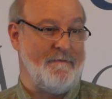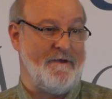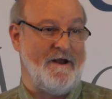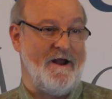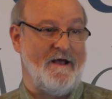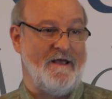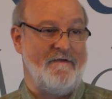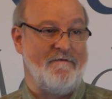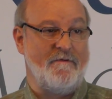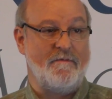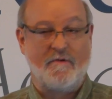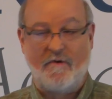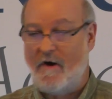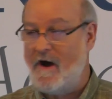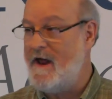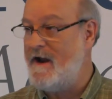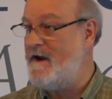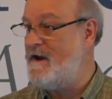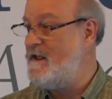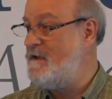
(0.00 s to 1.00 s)
I mean, I give him
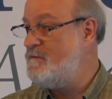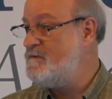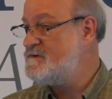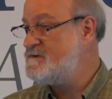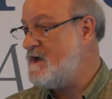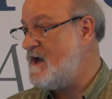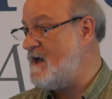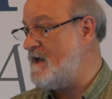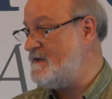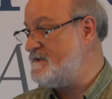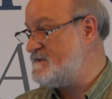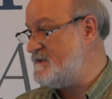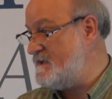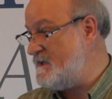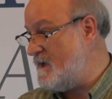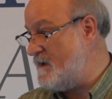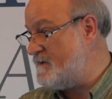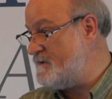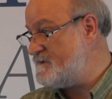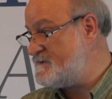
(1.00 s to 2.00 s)
credit. He was honest.
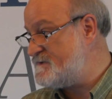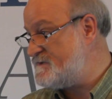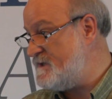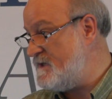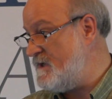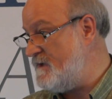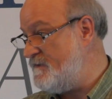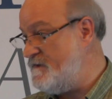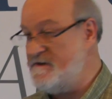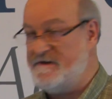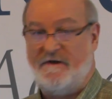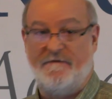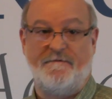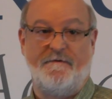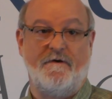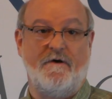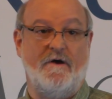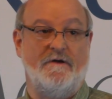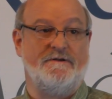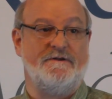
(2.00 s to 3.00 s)
He understood the
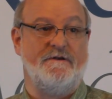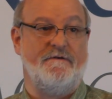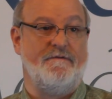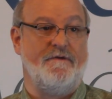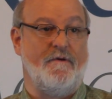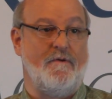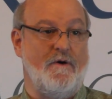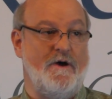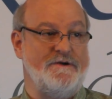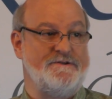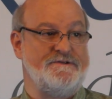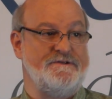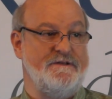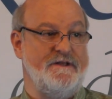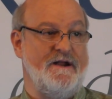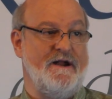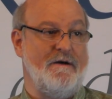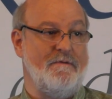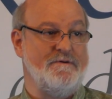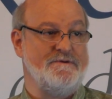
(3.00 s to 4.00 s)
difficulty of the
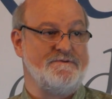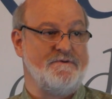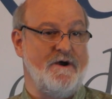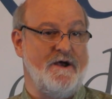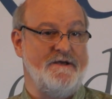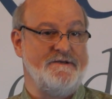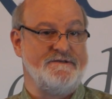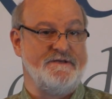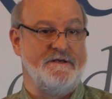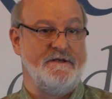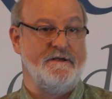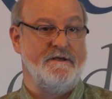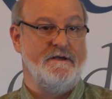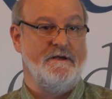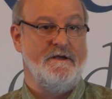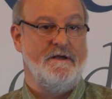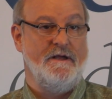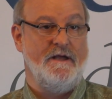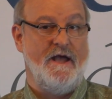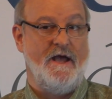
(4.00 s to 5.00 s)
question that I was raising.
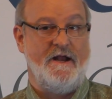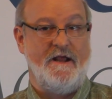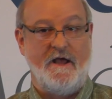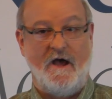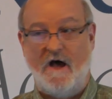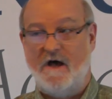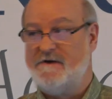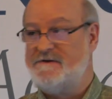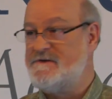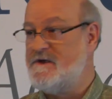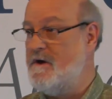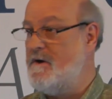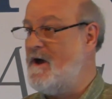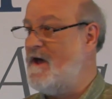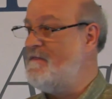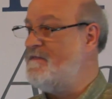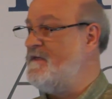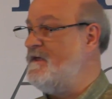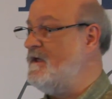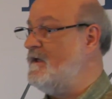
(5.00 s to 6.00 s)
And he also,
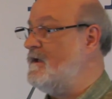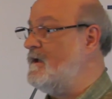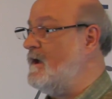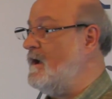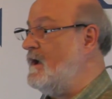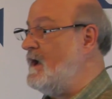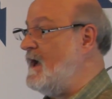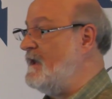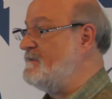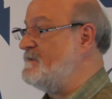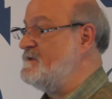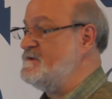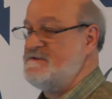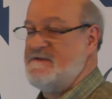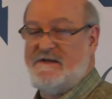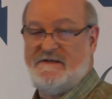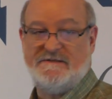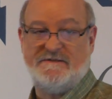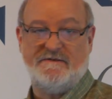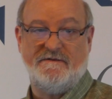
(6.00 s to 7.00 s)
I think, got the
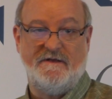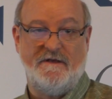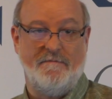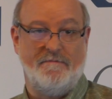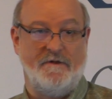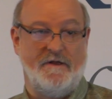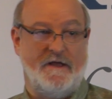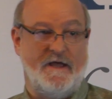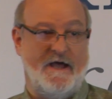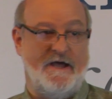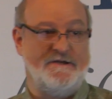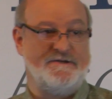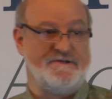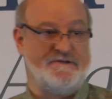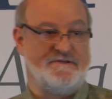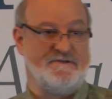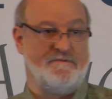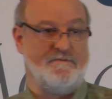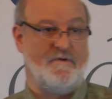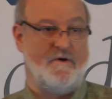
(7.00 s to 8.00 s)
sense of the
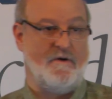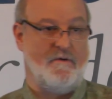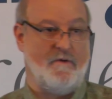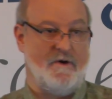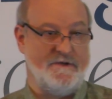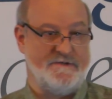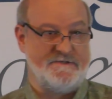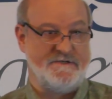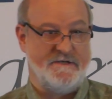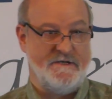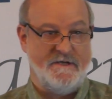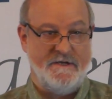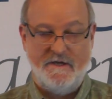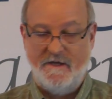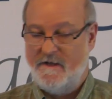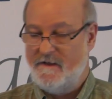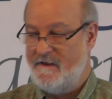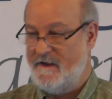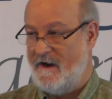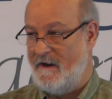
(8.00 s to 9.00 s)
implications of what it
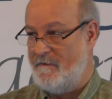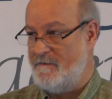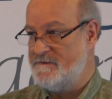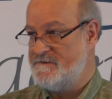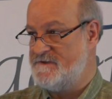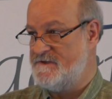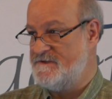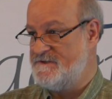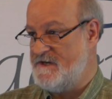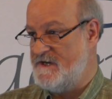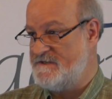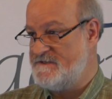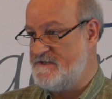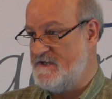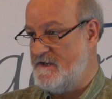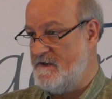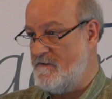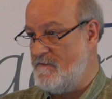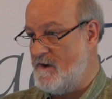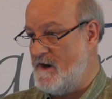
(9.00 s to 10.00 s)
was that I was
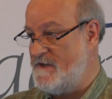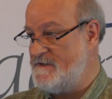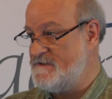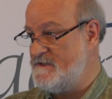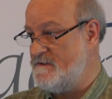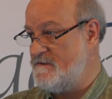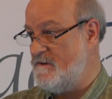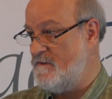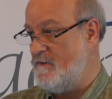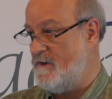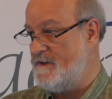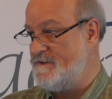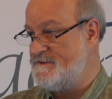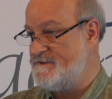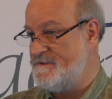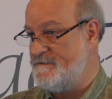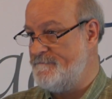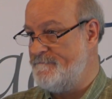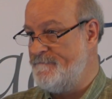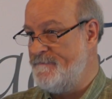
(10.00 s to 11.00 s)
suggesting in raising the
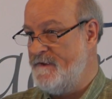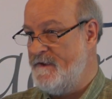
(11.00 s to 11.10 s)
question.